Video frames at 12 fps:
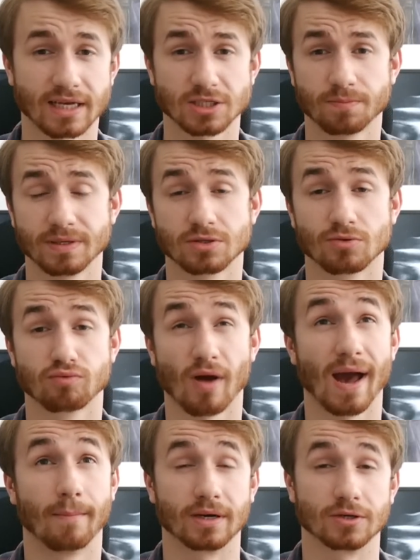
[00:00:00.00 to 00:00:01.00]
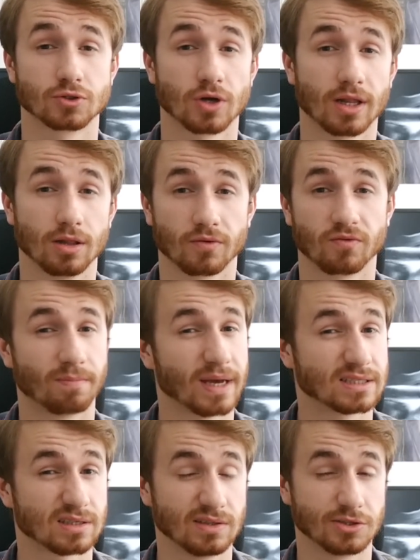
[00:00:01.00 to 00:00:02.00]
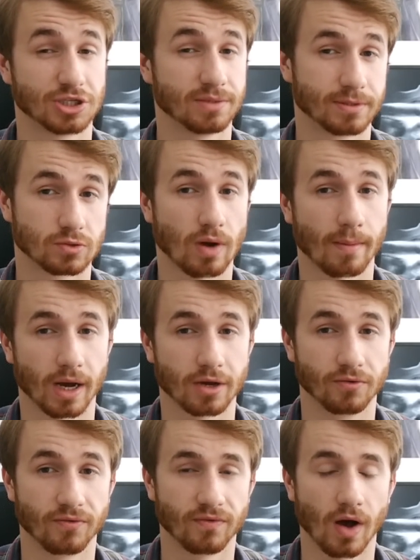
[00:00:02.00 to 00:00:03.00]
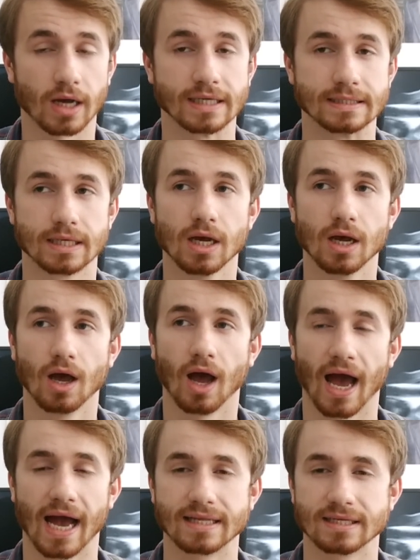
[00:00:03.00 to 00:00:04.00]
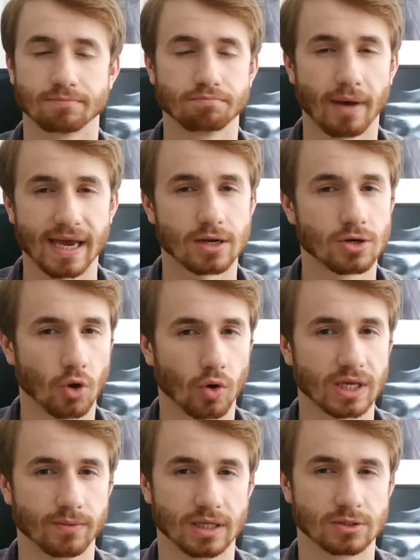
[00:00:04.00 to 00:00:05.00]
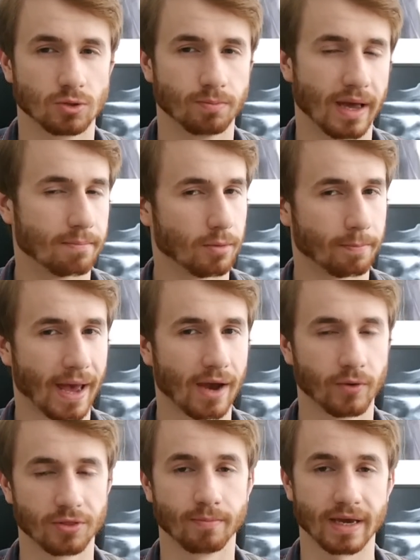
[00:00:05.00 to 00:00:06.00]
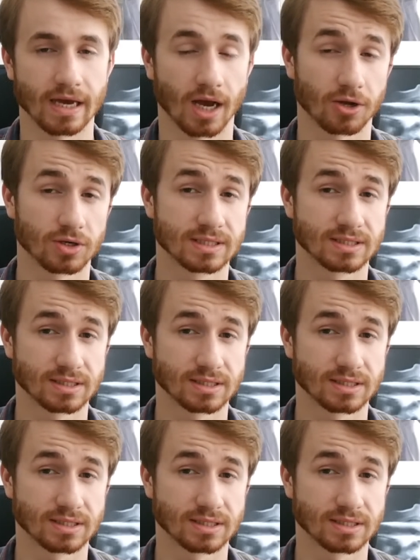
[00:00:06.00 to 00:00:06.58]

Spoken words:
Next up is the RAM, and I was trying to look for basically the cheapest RAM I could find, and it may annoy you a little bit, but bear with me. I got a